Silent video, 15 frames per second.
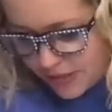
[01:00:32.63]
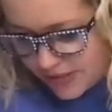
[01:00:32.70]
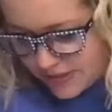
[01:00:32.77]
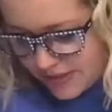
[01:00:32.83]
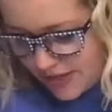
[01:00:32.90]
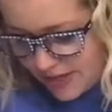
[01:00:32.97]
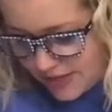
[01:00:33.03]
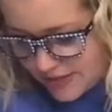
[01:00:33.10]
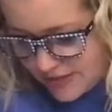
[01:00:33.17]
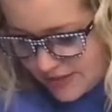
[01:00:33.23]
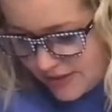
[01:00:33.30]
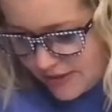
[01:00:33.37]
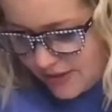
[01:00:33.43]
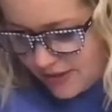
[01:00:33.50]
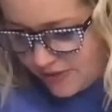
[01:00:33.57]
because, like I
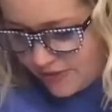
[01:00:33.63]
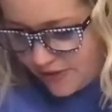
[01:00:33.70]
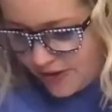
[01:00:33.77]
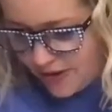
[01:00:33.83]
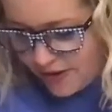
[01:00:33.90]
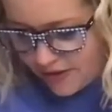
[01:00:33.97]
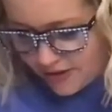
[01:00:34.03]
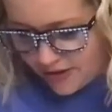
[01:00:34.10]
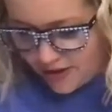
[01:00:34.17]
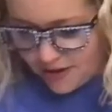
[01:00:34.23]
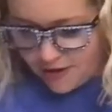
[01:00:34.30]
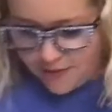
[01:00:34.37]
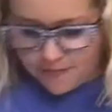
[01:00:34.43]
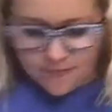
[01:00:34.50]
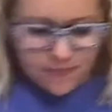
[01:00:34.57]
said the other night,
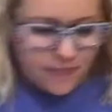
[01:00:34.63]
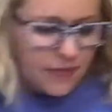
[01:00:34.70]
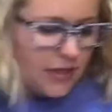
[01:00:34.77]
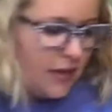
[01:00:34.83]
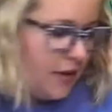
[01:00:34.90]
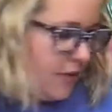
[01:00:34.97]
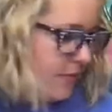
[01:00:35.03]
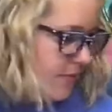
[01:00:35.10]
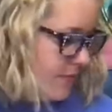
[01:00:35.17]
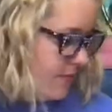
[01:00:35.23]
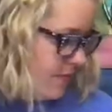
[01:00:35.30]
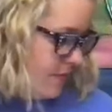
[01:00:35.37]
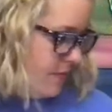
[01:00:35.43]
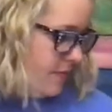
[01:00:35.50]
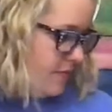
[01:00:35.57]
um, you know,
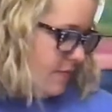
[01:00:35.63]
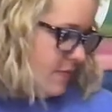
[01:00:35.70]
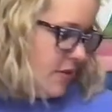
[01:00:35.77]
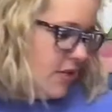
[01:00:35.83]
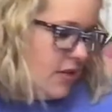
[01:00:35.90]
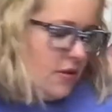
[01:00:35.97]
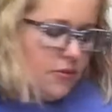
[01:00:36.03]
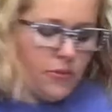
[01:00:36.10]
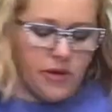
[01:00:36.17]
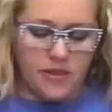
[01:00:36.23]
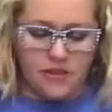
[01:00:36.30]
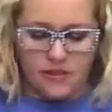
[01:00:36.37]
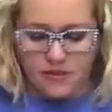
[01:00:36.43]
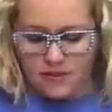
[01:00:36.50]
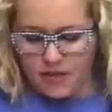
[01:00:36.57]

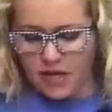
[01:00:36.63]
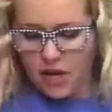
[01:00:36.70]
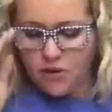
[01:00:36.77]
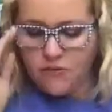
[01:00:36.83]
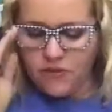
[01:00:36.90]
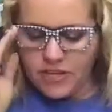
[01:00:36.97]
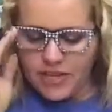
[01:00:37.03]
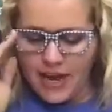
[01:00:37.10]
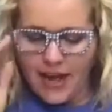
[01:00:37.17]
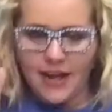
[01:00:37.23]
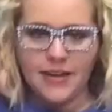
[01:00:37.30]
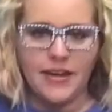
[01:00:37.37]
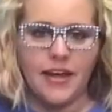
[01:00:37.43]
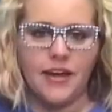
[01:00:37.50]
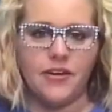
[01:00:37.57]
with COVID
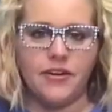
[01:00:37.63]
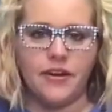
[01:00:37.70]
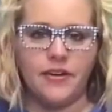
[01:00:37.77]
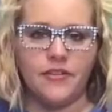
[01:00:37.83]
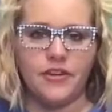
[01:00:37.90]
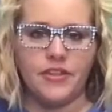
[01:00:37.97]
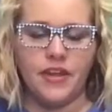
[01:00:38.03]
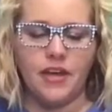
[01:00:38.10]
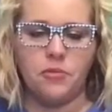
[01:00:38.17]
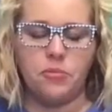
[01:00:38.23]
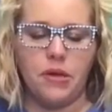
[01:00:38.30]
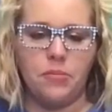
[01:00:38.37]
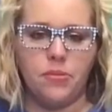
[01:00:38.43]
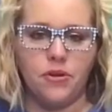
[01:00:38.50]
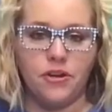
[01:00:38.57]
dying down and everything,
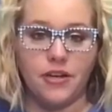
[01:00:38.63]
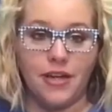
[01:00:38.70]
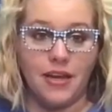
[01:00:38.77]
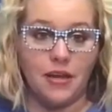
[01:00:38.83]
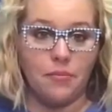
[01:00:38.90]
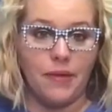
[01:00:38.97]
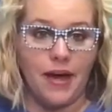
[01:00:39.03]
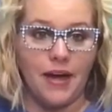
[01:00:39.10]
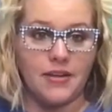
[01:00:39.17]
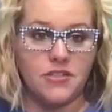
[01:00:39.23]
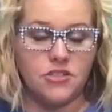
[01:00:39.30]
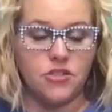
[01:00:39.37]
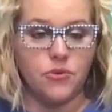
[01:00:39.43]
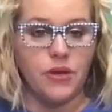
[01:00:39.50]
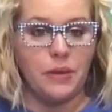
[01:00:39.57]
people are getting back
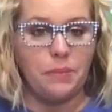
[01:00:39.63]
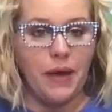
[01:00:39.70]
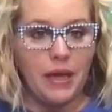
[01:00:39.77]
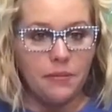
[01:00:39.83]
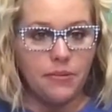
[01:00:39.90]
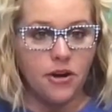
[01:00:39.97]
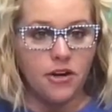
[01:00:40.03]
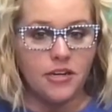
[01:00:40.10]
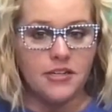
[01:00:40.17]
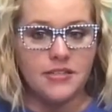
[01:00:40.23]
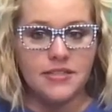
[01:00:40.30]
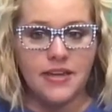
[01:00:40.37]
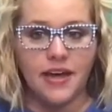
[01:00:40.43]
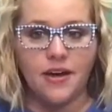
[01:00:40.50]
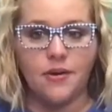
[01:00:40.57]
to doing paint
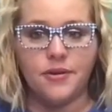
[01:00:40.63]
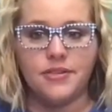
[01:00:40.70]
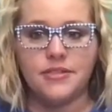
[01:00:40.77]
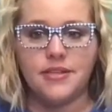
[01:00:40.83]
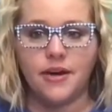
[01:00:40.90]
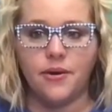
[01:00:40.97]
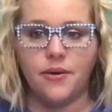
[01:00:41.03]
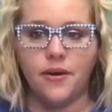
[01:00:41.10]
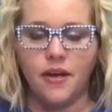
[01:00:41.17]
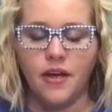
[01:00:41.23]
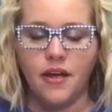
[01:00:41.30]
parties now. And so